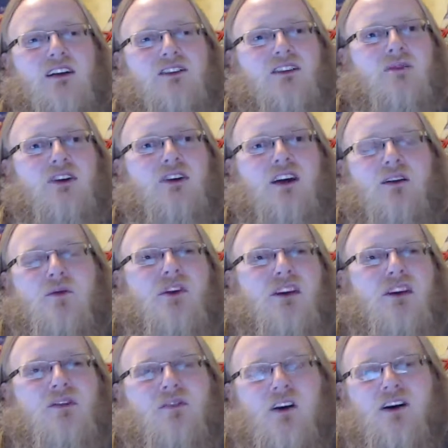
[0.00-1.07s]
And then we get a really
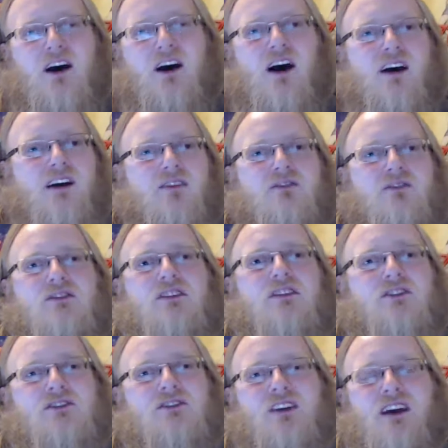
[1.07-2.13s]
fun,
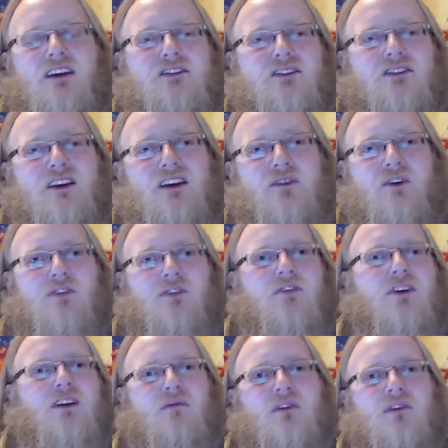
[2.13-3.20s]
high-energy chase scene with
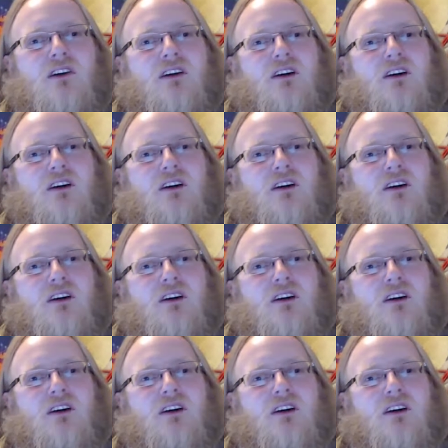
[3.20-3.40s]
them,